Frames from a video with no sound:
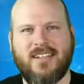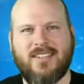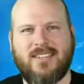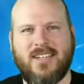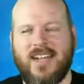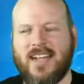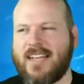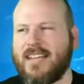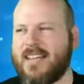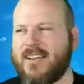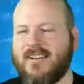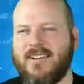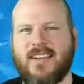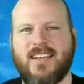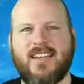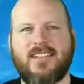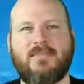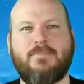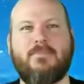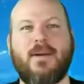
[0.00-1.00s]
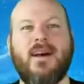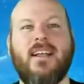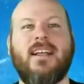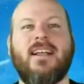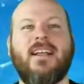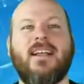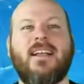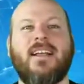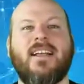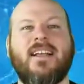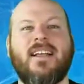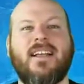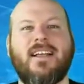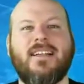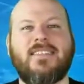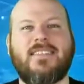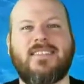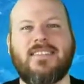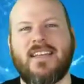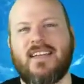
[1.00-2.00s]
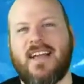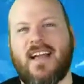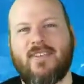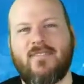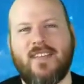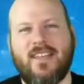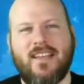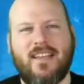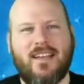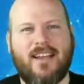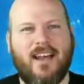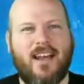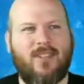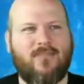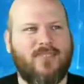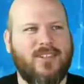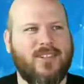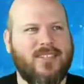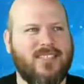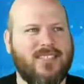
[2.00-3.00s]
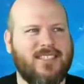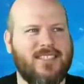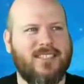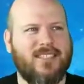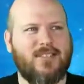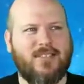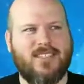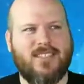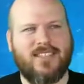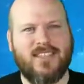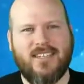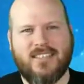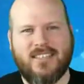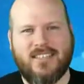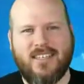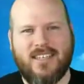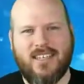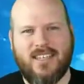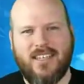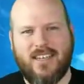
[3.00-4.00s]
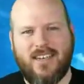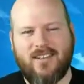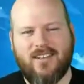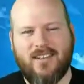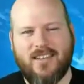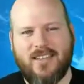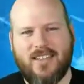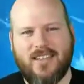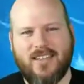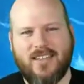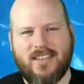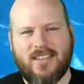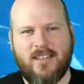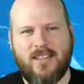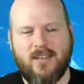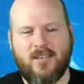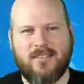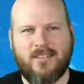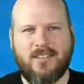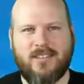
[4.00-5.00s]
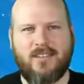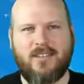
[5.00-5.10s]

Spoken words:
jacking their dicks. But it's an Ivy League conference. It's interesting to see that even kids in those